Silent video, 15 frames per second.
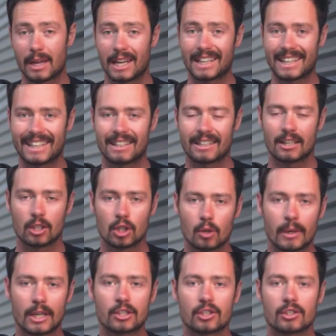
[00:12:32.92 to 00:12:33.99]
bedding in a
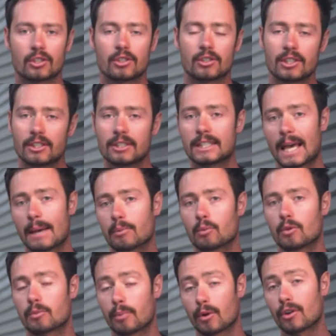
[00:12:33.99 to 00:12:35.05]
new engine, because this has happened
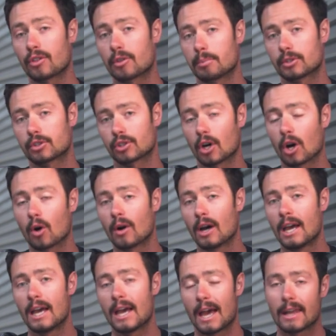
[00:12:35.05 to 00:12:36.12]
with both the Patrol
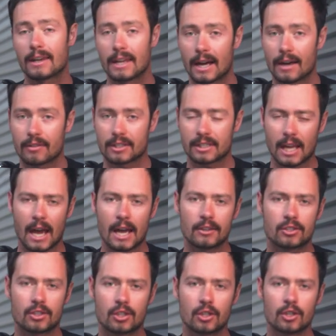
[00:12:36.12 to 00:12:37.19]
and now this
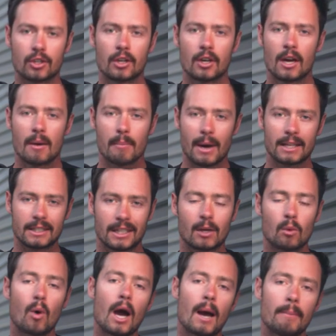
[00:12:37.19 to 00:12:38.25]
H Q. Basically
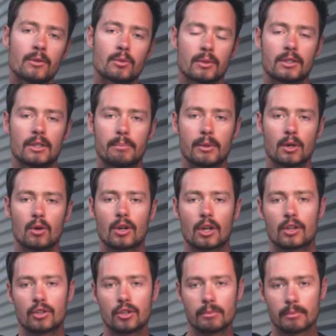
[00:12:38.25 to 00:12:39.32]
what happens when you build
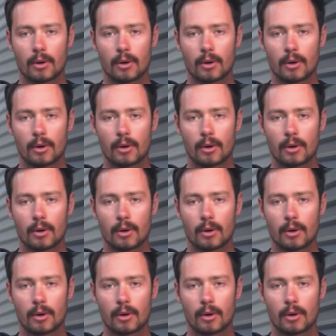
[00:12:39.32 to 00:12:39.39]
a new